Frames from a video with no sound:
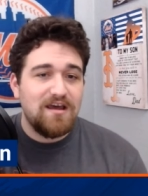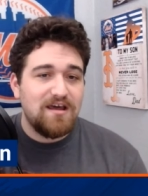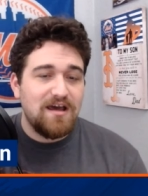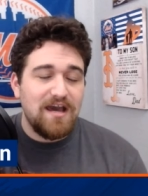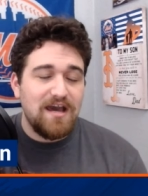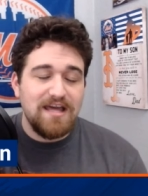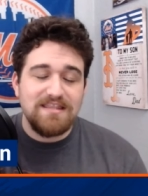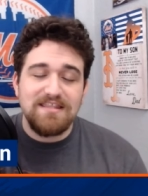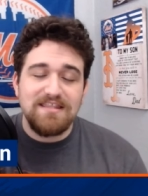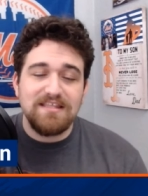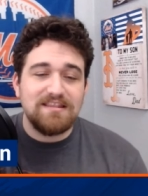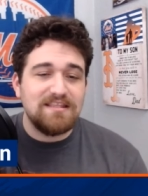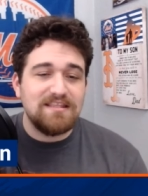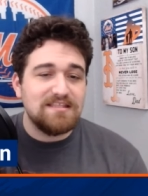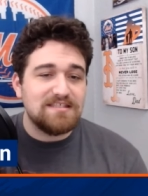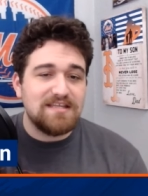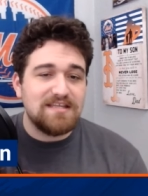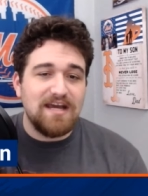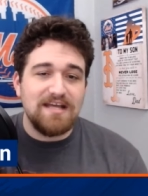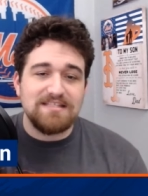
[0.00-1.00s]
I think
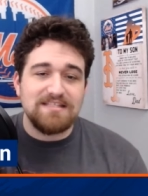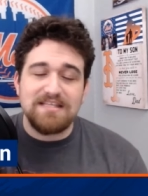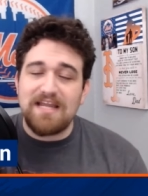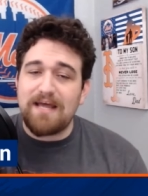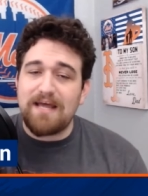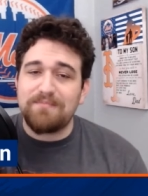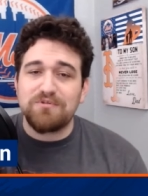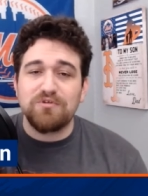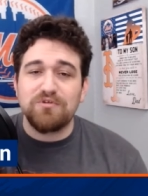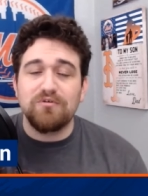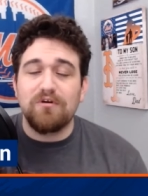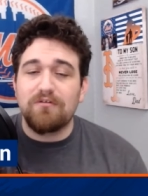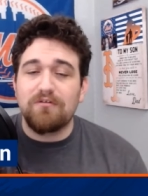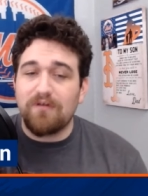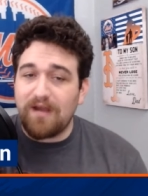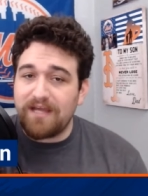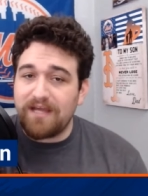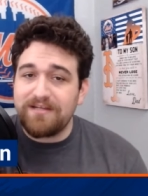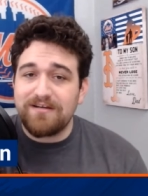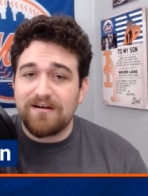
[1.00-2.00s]
this guy's an absolute
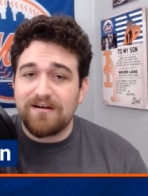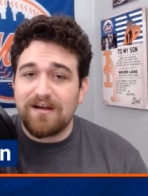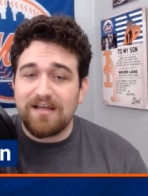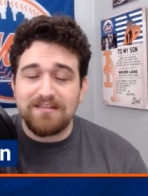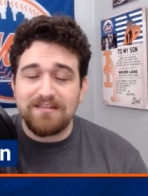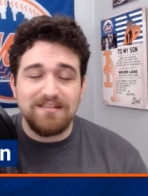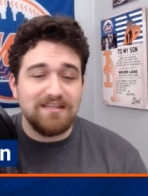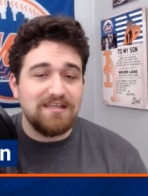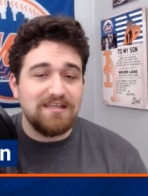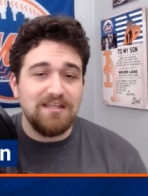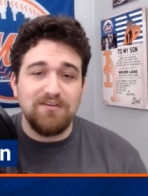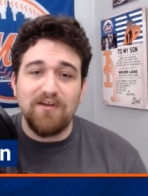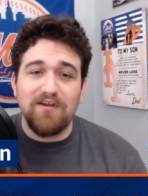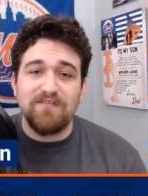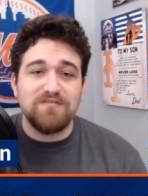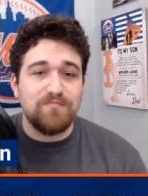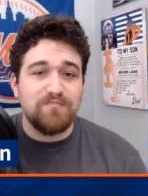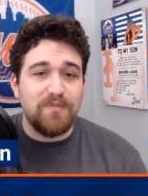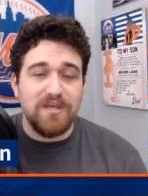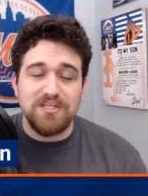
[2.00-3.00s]
grinder. I think he
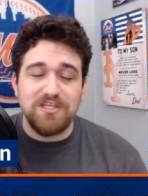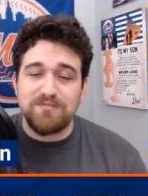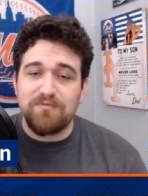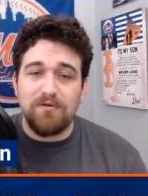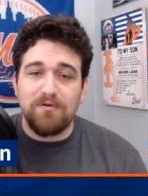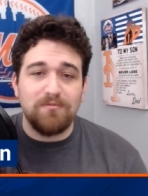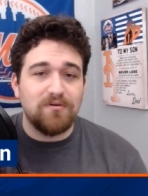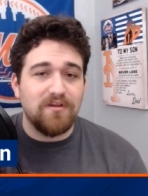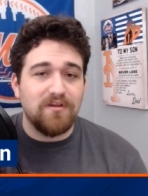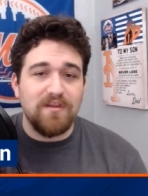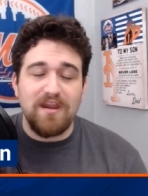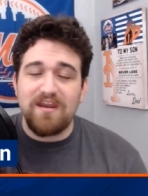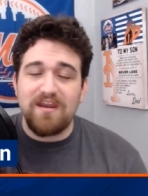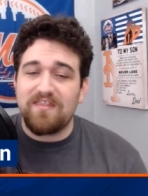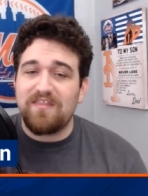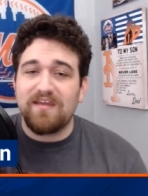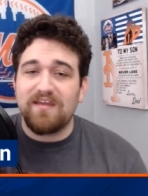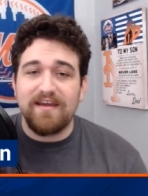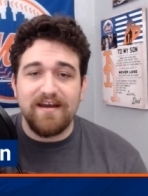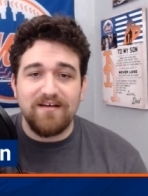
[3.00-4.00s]
loves baseball more than
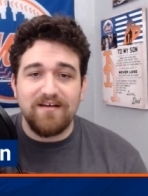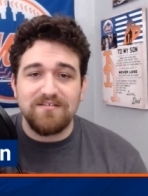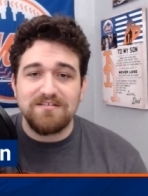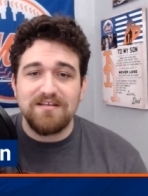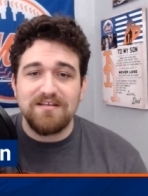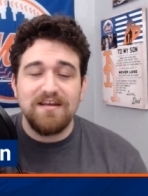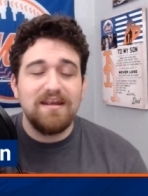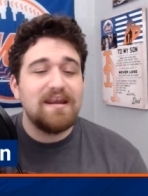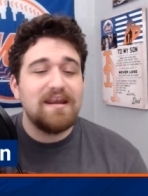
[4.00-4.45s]
anything else.